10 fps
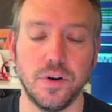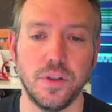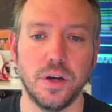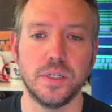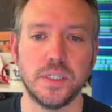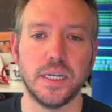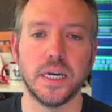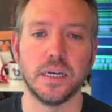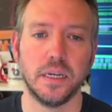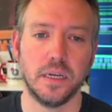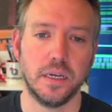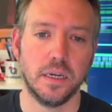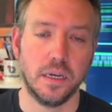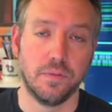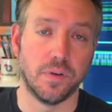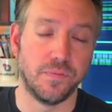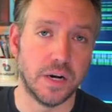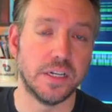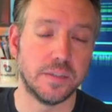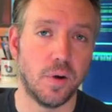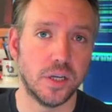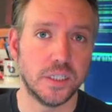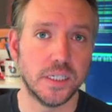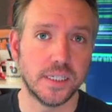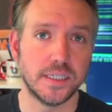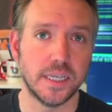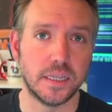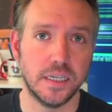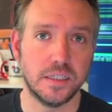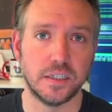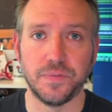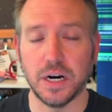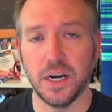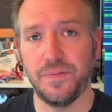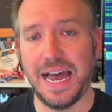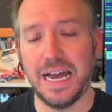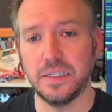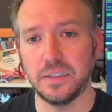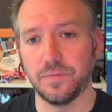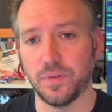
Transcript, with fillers: though, is that for very small instances like this, it's very fast. For